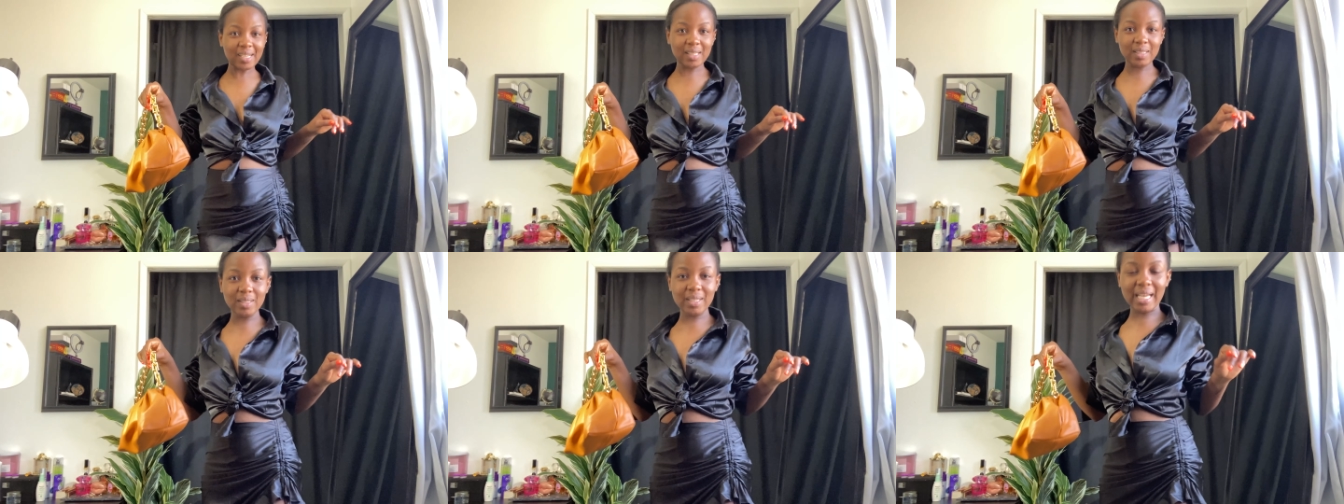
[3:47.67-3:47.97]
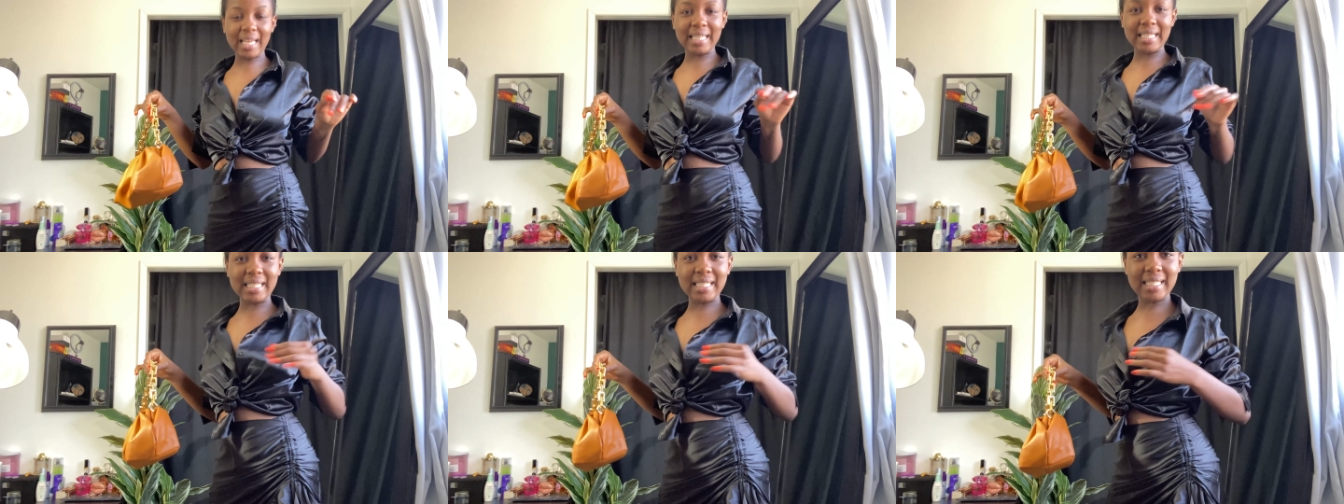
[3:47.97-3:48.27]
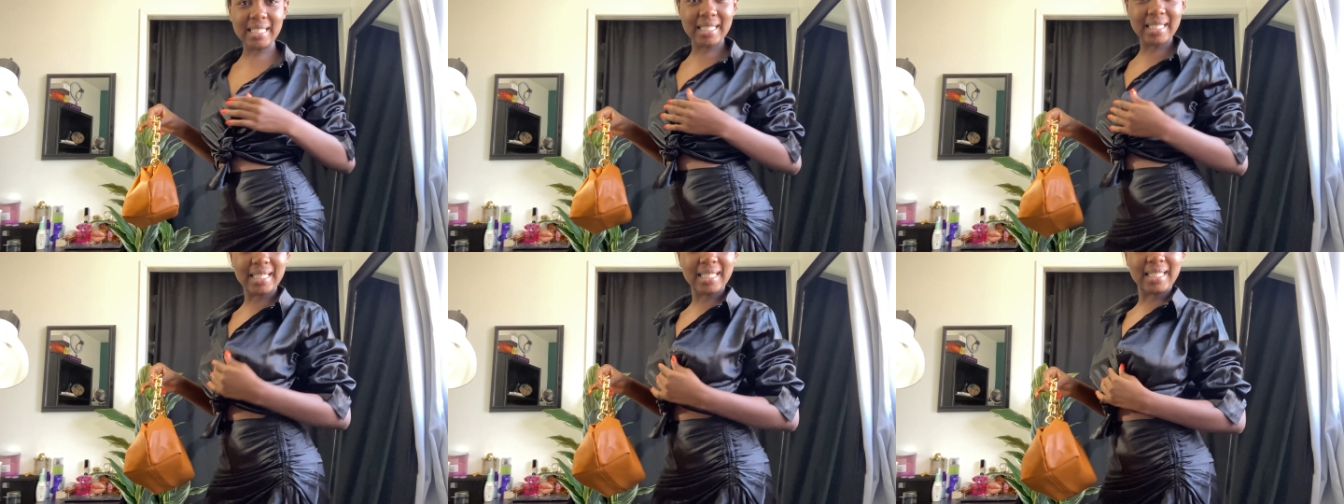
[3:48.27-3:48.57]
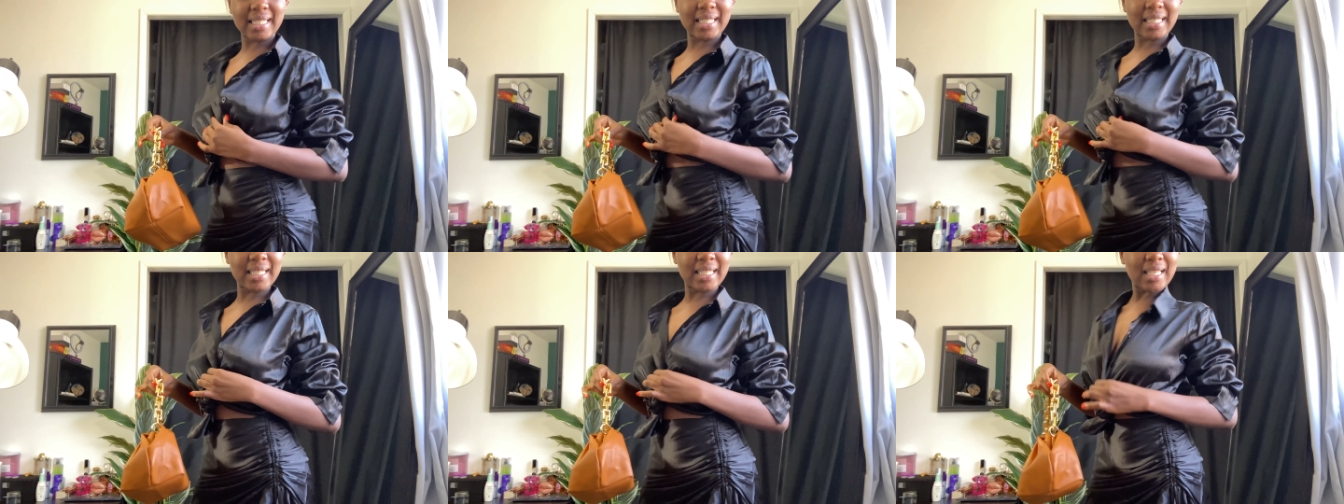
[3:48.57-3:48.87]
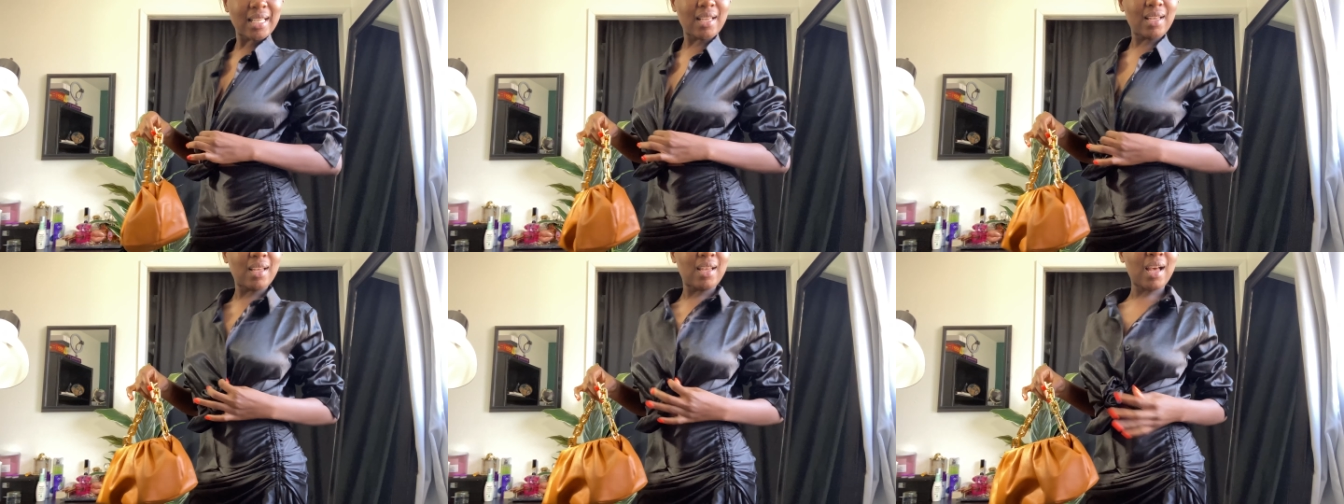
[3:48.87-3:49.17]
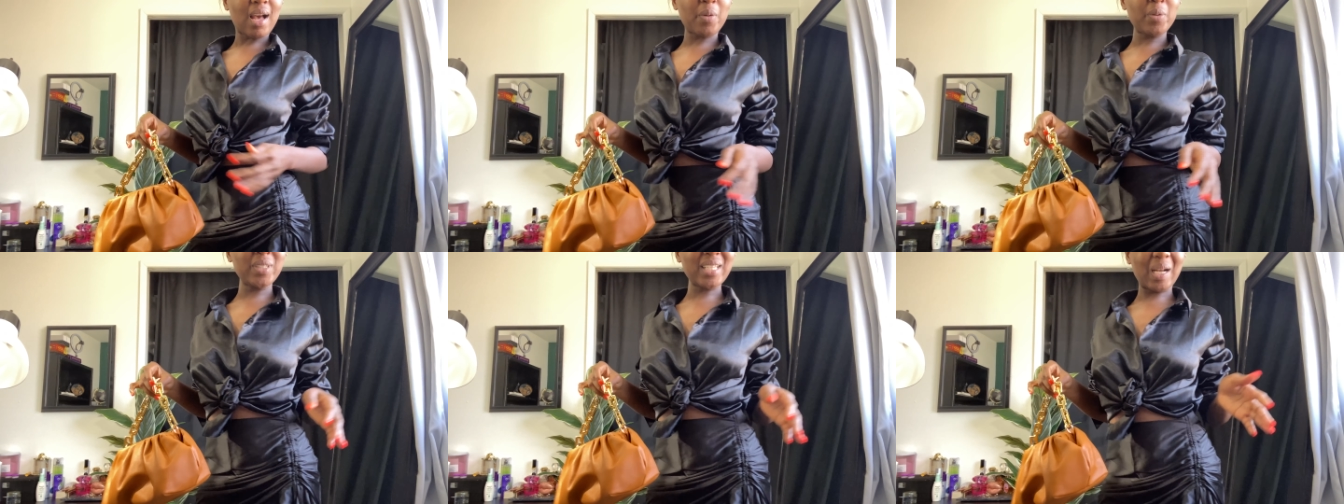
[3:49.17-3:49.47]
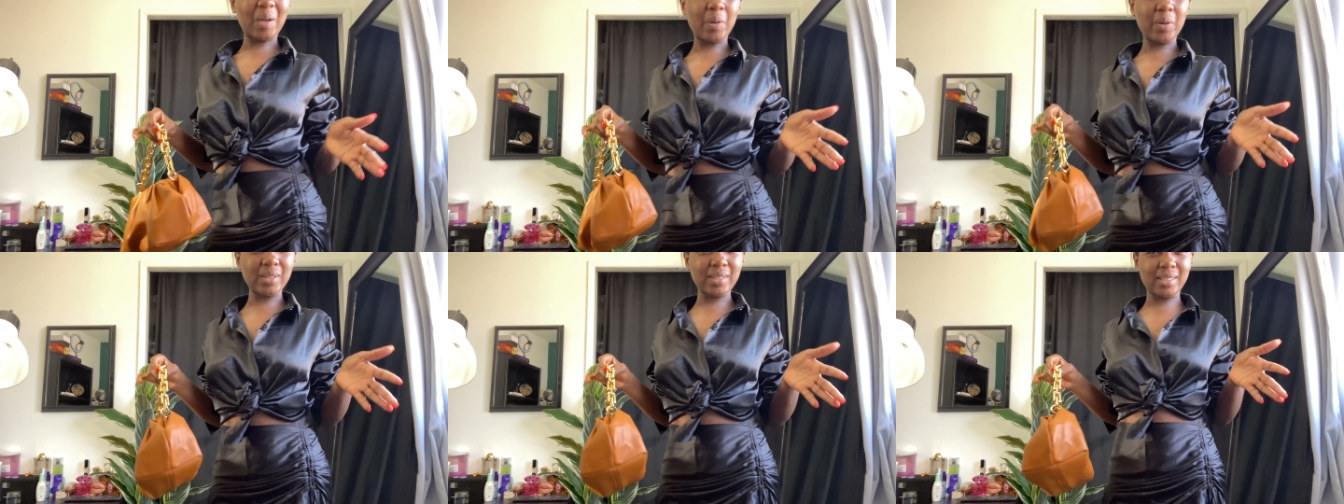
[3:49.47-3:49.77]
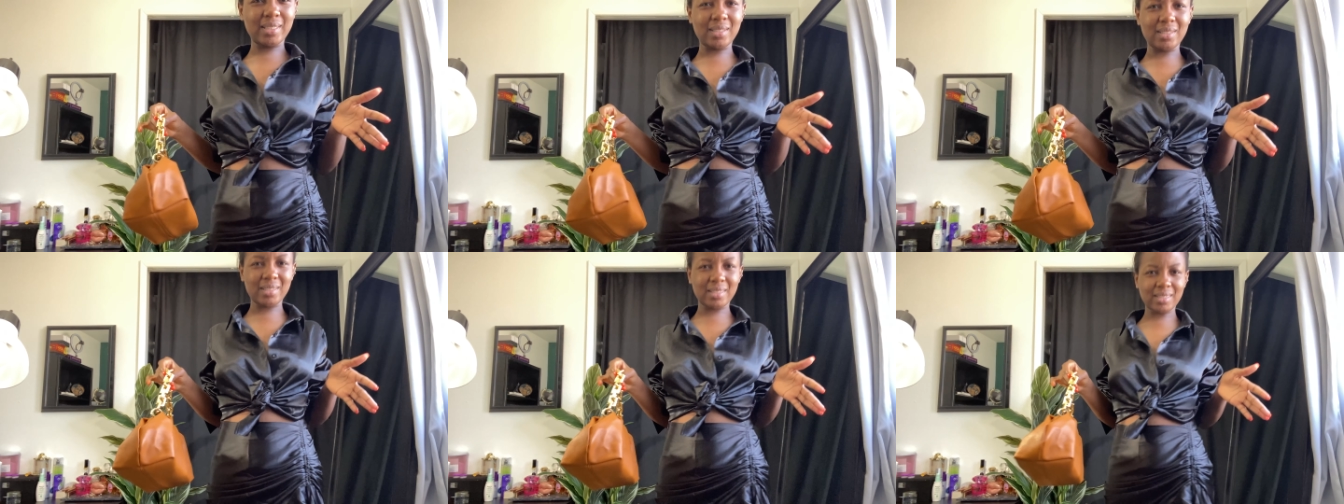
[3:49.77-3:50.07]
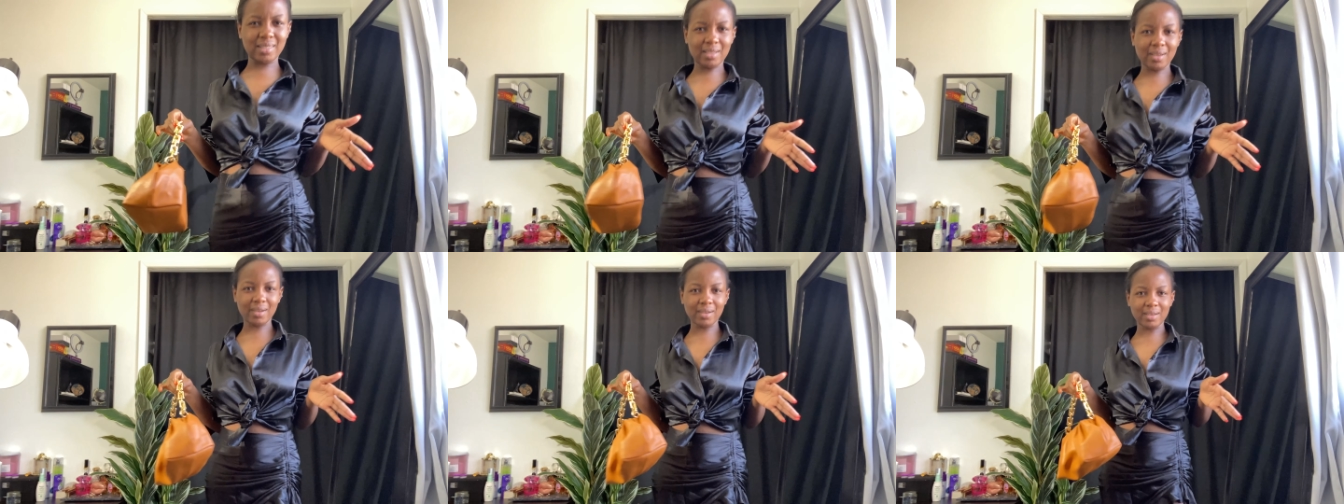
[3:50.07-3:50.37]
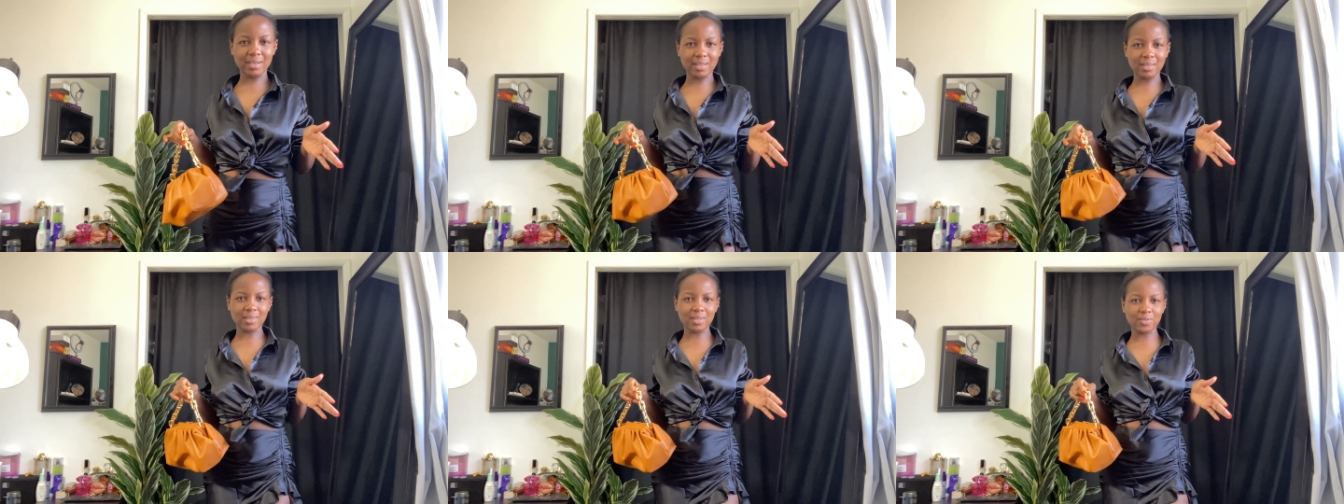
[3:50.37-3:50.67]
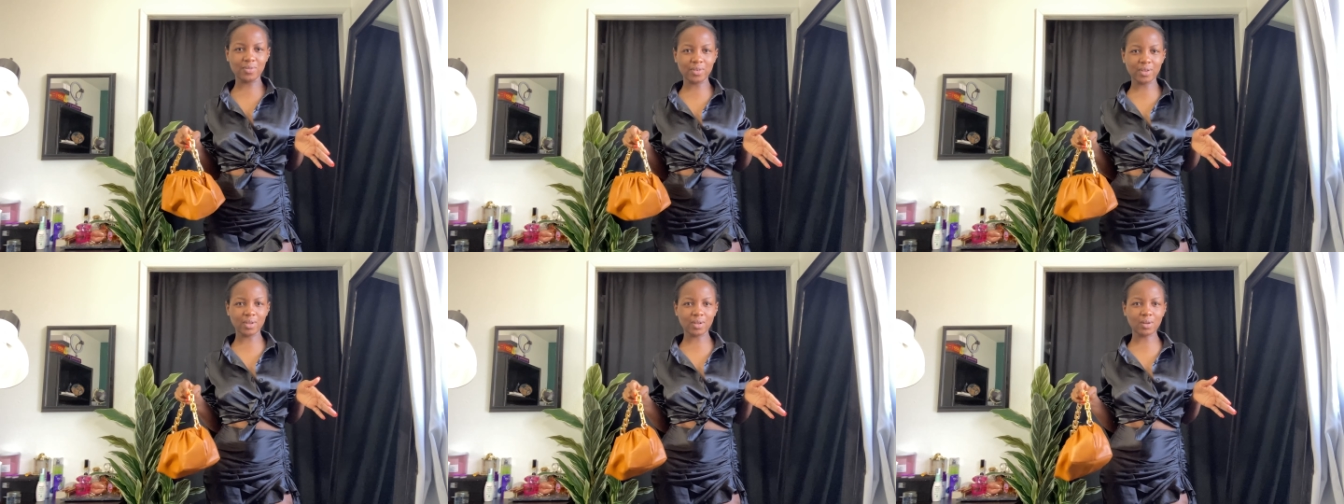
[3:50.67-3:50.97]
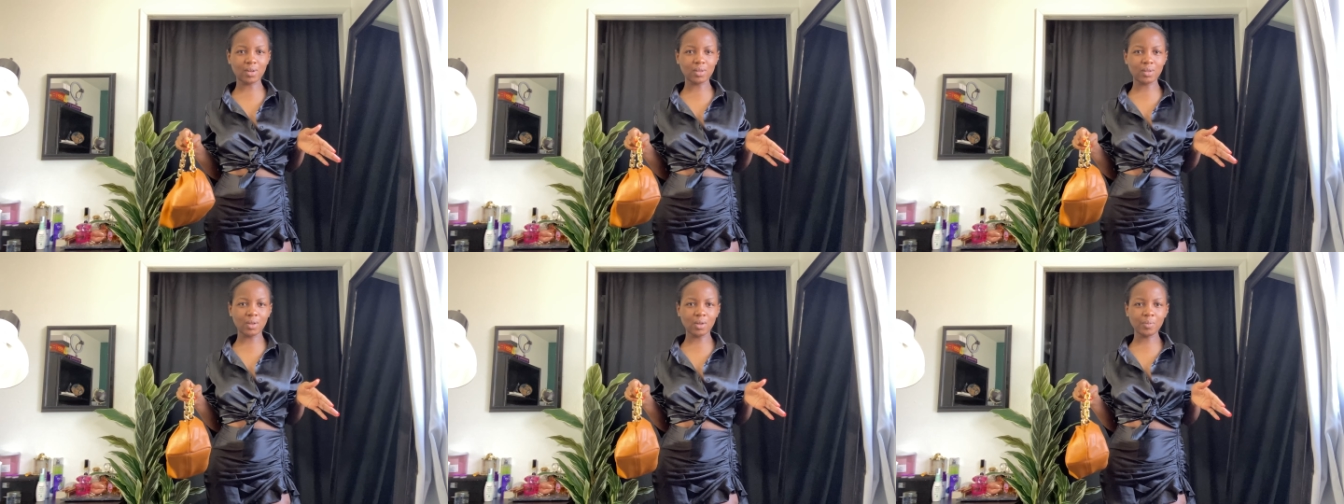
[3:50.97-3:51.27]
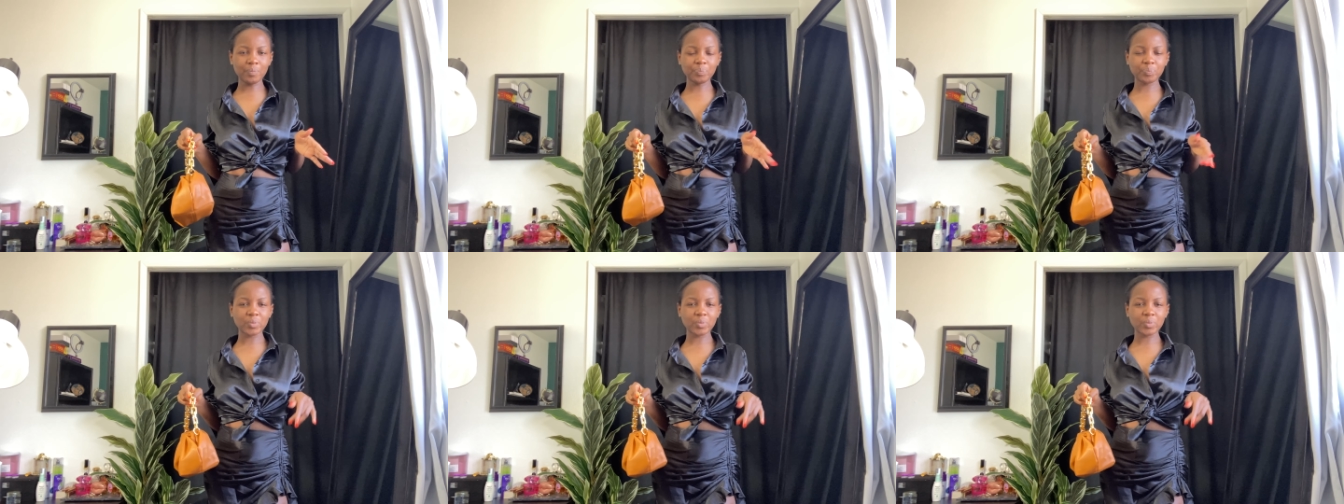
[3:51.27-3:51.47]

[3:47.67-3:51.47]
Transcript: Look at this. I wish I got this skirt in a different color.